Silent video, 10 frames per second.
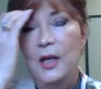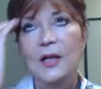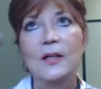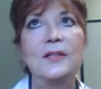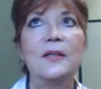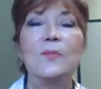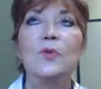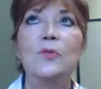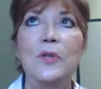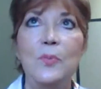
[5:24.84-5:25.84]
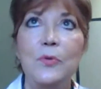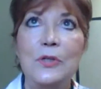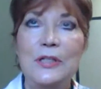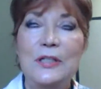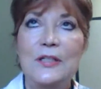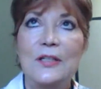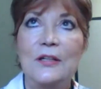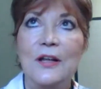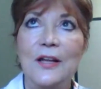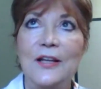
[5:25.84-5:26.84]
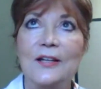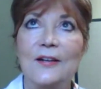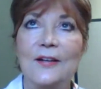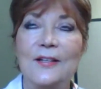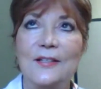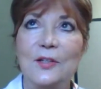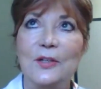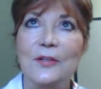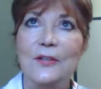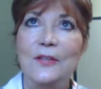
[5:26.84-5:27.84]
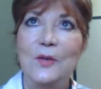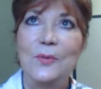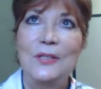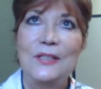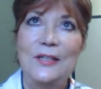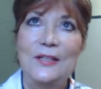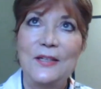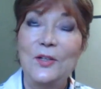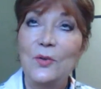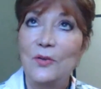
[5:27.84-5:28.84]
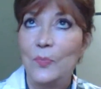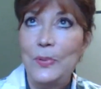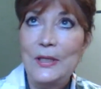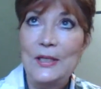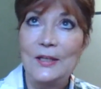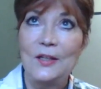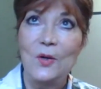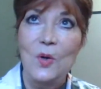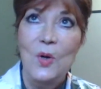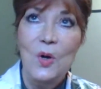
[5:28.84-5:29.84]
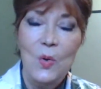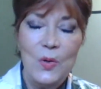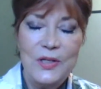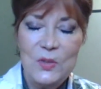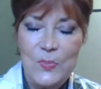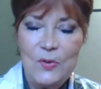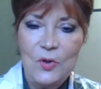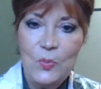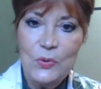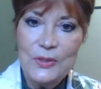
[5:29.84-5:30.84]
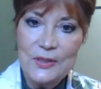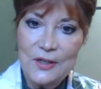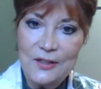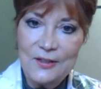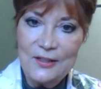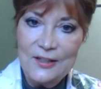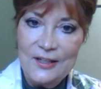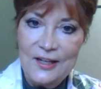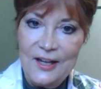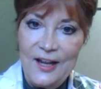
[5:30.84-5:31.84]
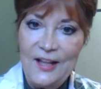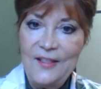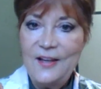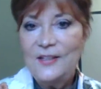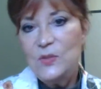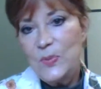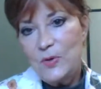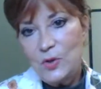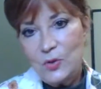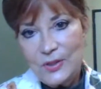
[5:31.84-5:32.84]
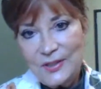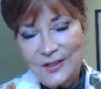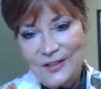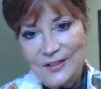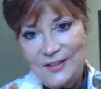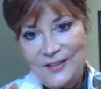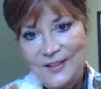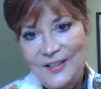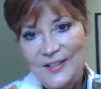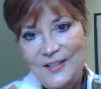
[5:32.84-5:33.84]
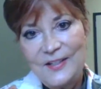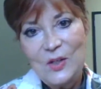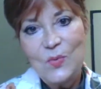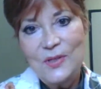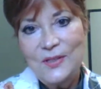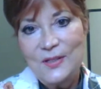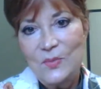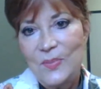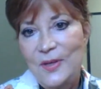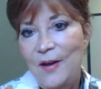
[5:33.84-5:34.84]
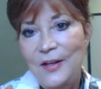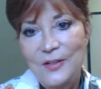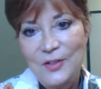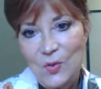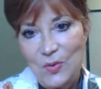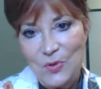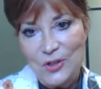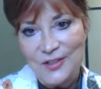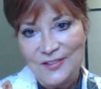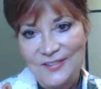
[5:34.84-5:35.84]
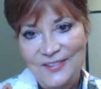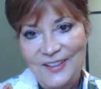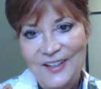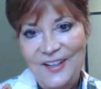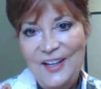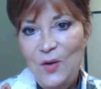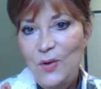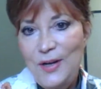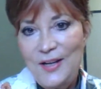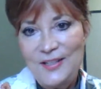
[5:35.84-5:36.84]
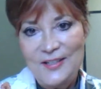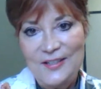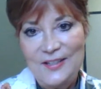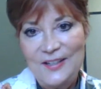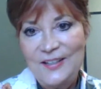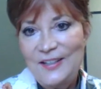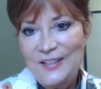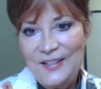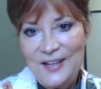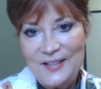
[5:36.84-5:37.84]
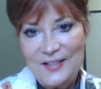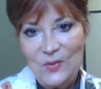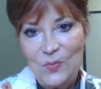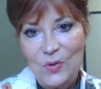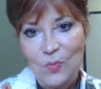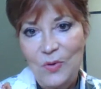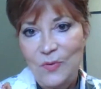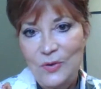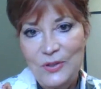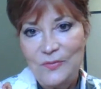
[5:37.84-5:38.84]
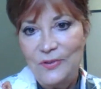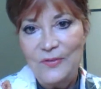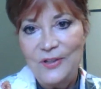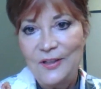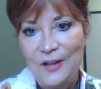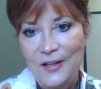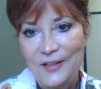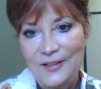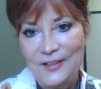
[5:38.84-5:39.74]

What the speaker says: And as I moved upwards into the light, I saw that there was a center of being, or a spiritual sun. And that spiritual sun is exquisite beyond description, iridescent, incandescent, with rivers of living light.